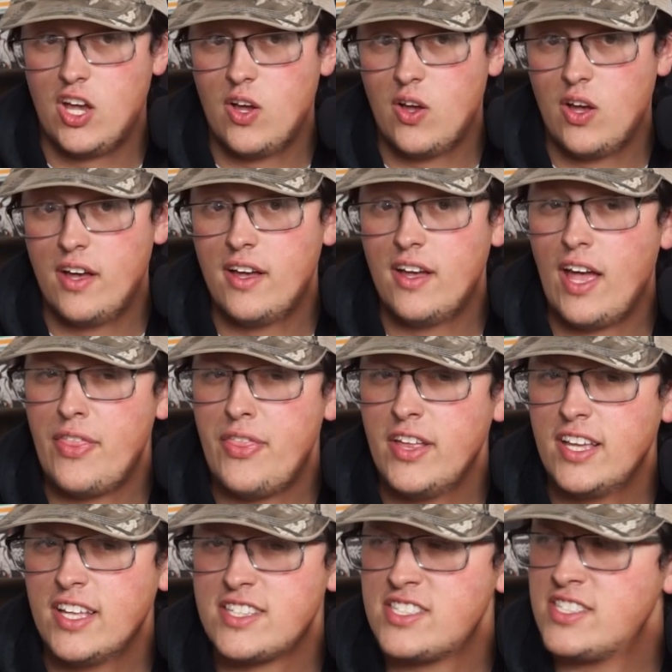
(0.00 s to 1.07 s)
I
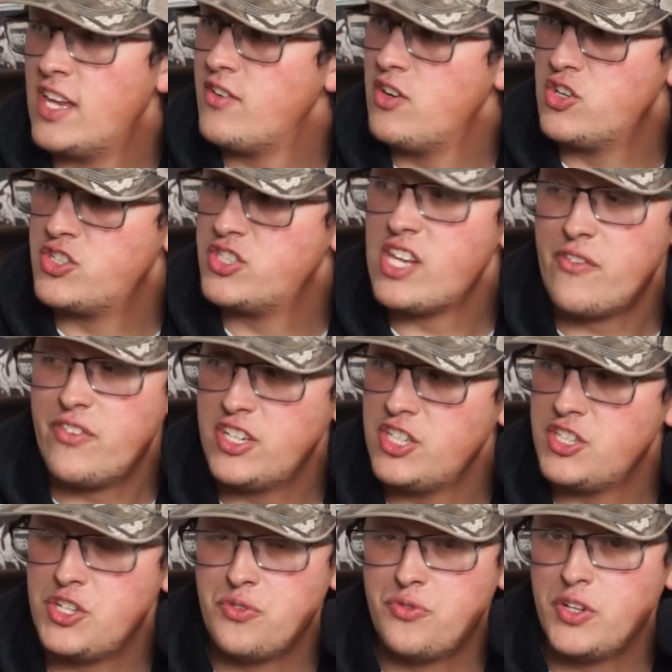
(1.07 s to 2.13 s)
think it's set. You're
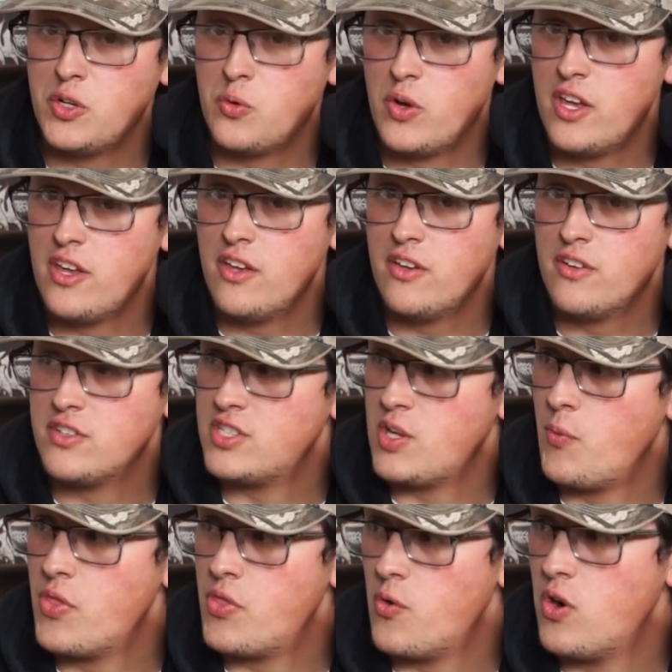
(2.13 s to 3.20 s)
72 feet away,
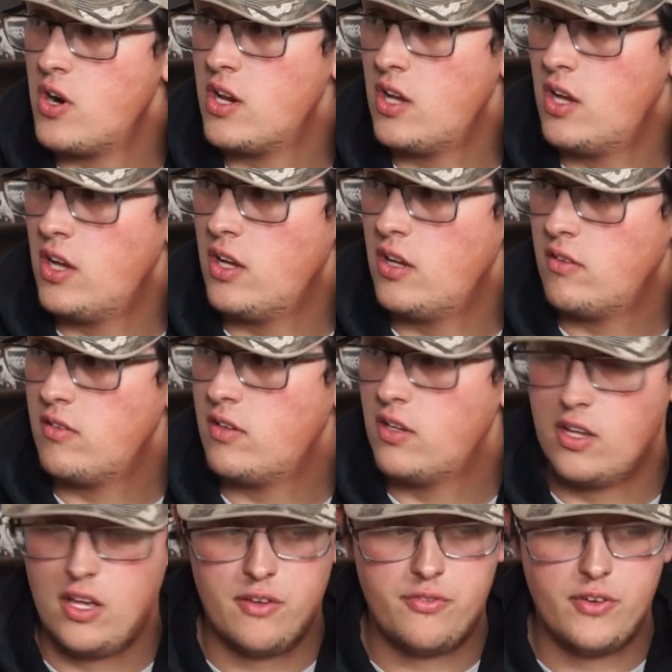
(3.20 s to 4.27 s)
someone throwing
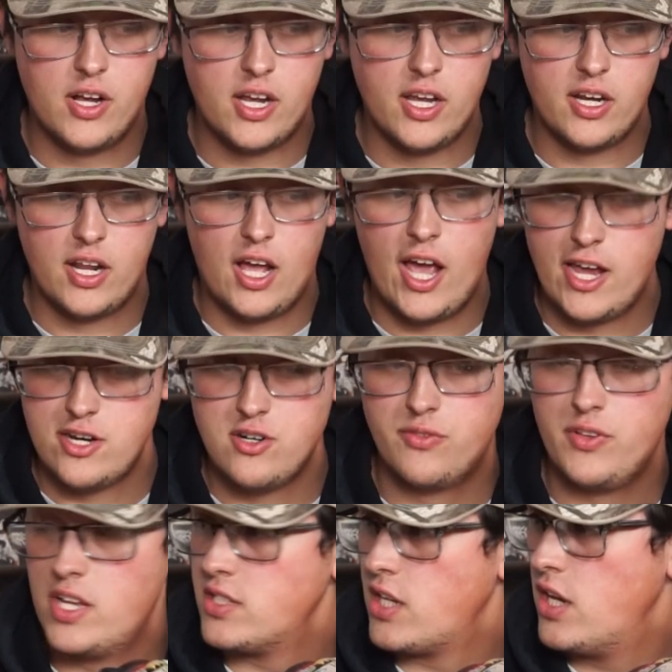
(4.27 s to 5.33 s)
a fucking hydro
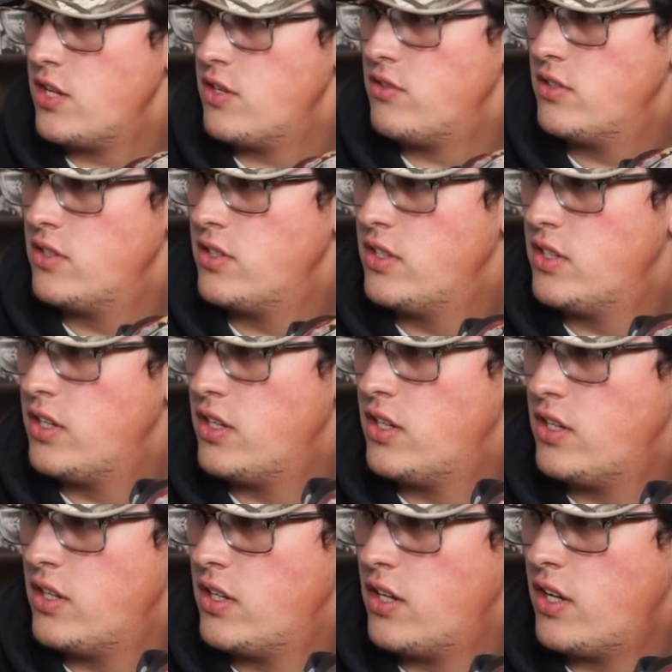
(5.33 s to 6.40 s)
flask at you
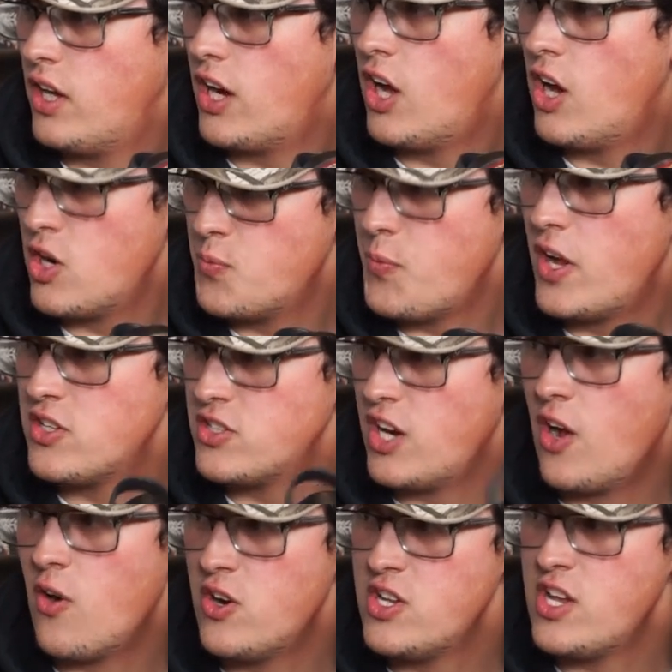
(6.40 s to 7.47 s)
at 100 miles an
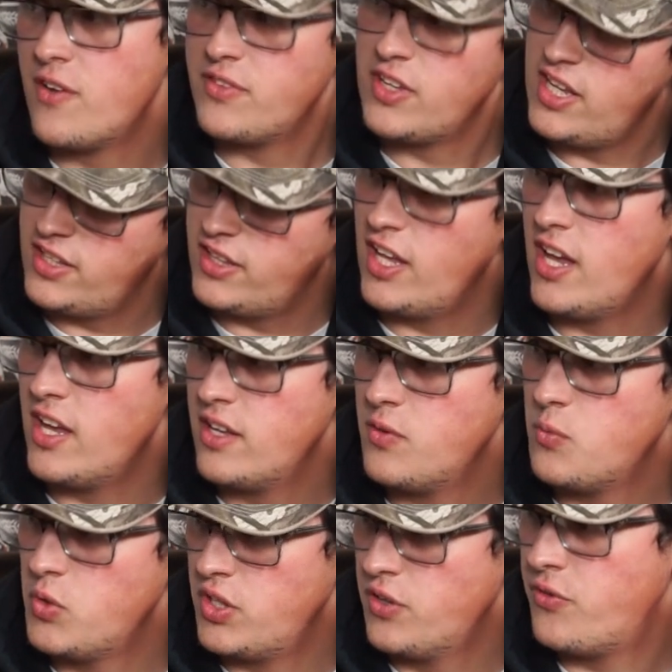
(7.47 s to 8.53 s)
hour, and you have to hit that
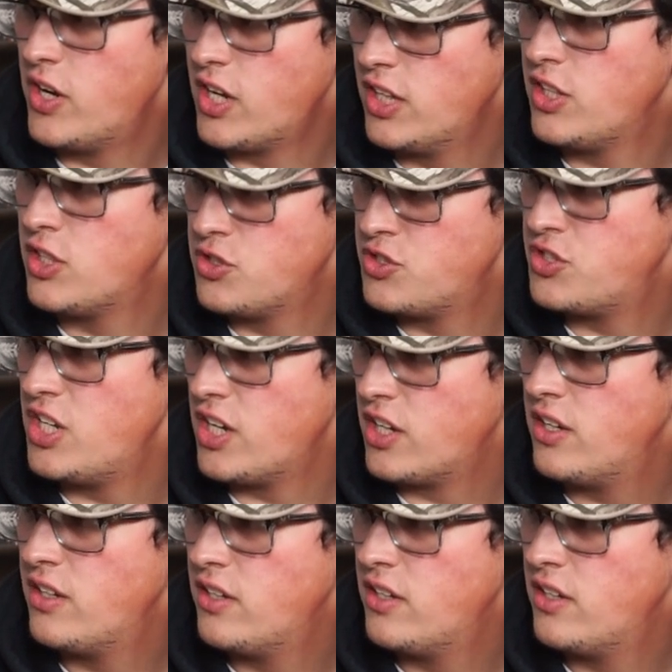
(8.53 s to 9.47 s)
with a fucking little stick.